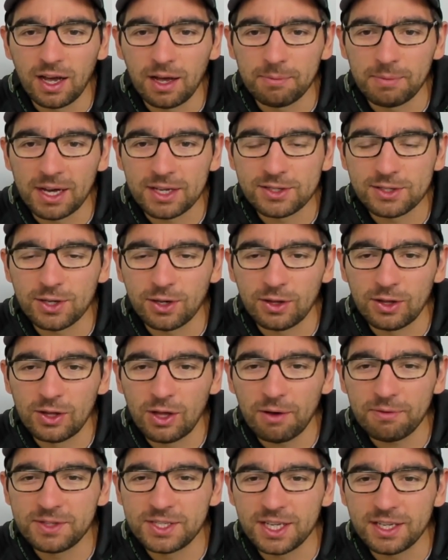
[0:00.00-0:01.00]
My son
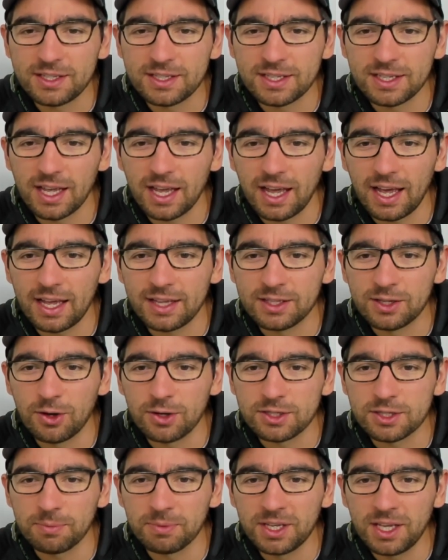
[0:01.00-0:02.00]
loved it and
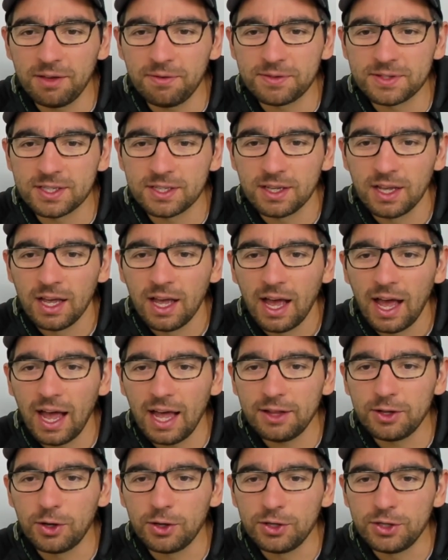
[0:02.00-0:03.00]
got some gifts
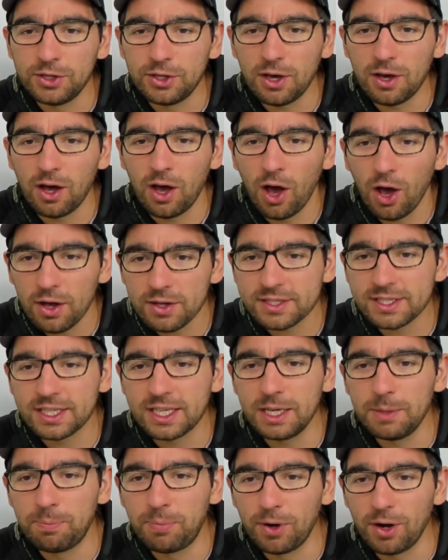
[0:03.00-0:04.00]
and a
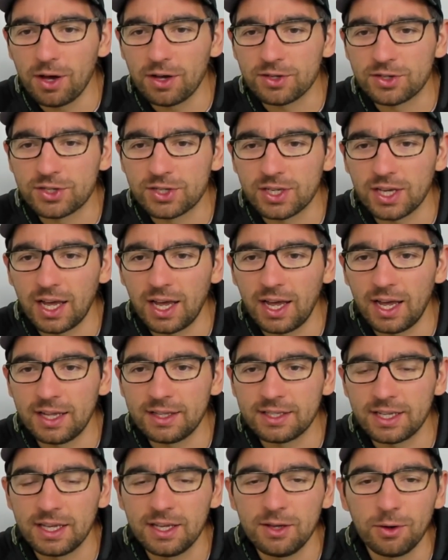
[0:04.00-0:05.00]
husky plush,
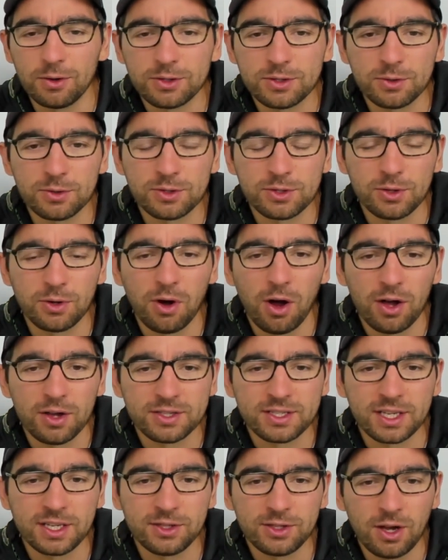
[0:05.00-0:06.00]
and he also saw
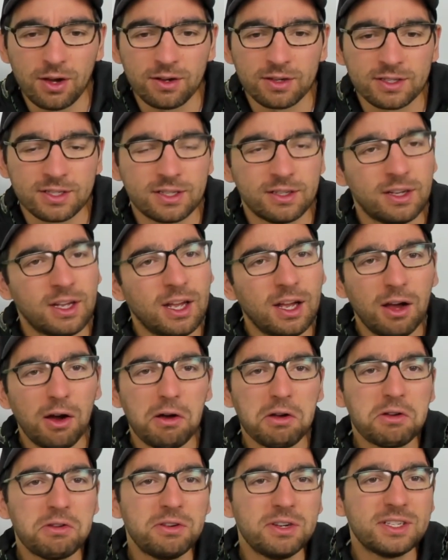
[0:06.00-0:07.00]
husky dogs. How
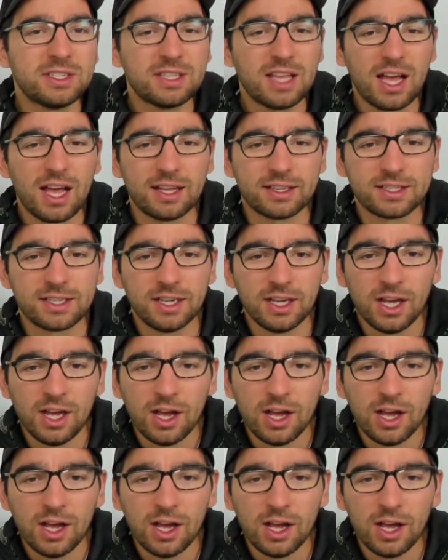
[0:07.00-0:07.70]
cool is that?